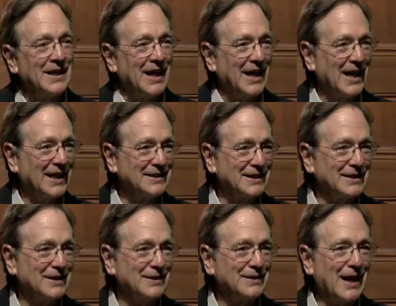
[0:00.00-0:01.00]
And
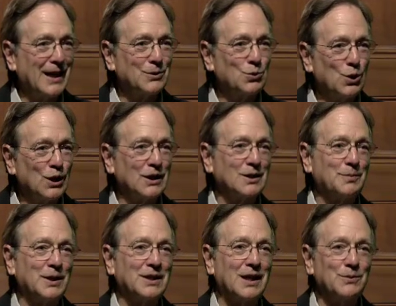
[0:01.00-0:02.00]
that worked,
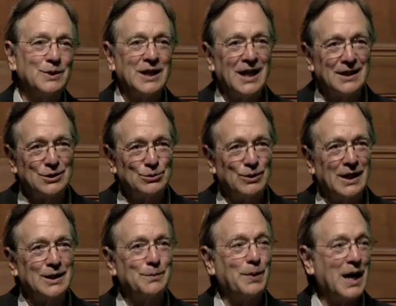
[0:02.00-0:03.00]
but then we had to
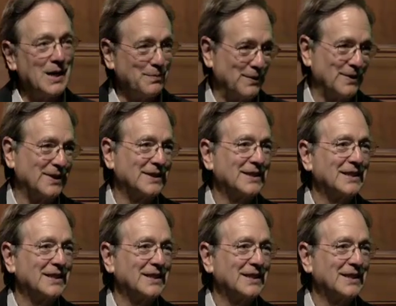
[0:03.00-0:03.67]
write a paper.